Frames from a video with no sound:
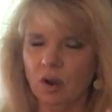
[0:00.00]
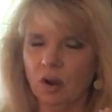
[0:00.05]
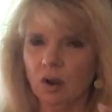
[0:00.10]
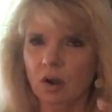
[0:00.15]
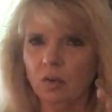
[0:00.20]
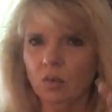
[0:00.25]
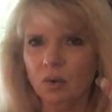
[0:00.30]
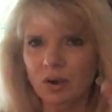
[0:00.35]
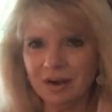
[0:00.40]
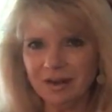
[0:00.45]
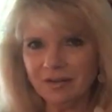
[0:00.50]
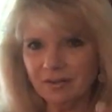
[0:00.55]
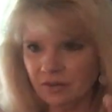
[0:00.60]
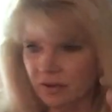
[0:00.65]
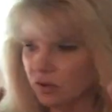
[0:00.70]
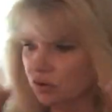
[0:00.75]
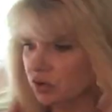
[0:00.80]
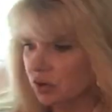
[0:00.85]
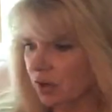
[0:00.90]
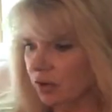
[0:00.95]
And I want to
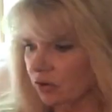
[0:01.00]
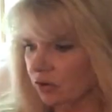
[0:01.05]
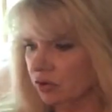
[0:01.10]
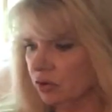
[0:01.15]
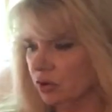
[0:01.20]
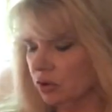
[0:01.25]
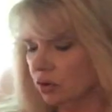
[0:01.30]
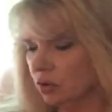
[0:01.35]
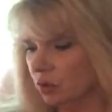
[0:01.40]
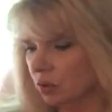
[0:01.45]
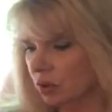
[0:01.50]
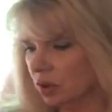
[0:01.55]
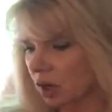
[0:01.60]
suggest to you,